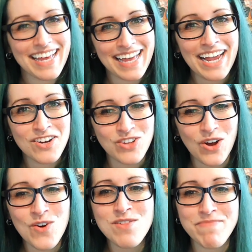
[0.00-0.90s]
Kaido's
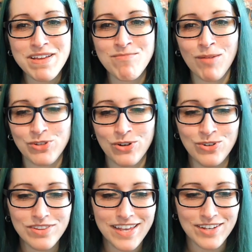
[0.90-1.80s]
hole, Big Mom's
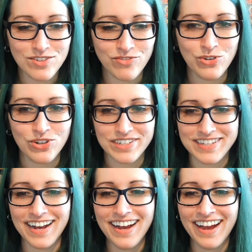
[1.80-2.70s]
hole. Yes, of course.
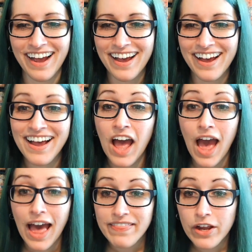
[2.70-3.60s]

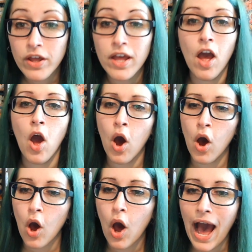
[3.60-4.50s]
They're going.
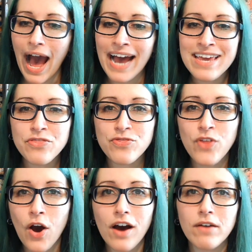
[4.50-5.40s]
I thought,